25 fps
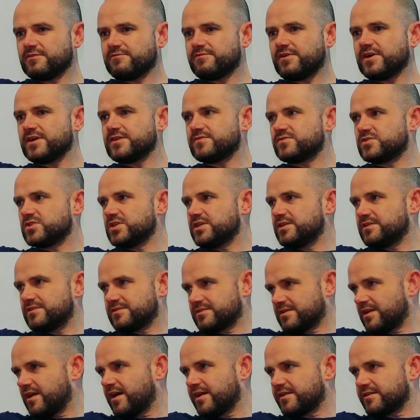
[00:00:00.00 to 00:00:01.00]
5G,
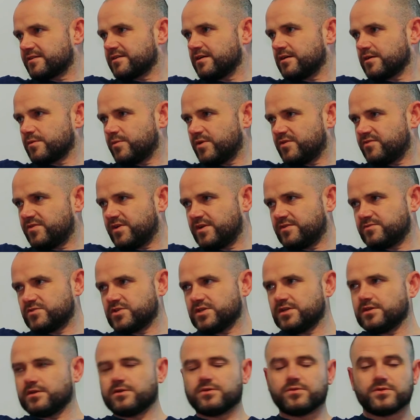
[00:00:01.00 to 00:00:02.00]
there's a lot of talk about
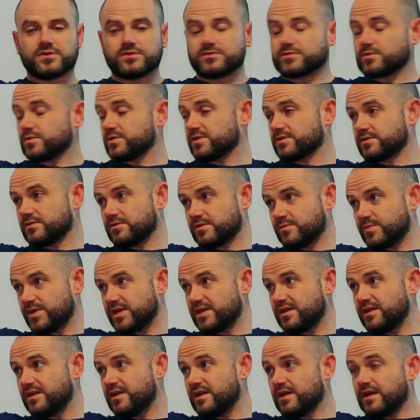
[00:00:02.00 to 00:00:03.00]
5G, no one knows what it's going to
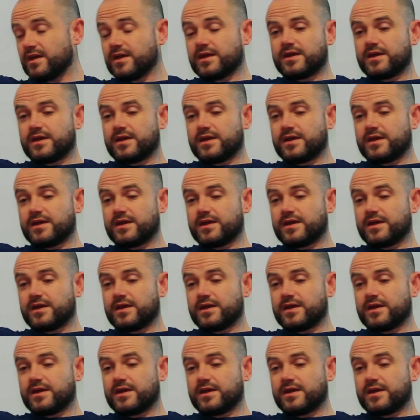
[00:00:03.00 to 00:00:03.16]
be.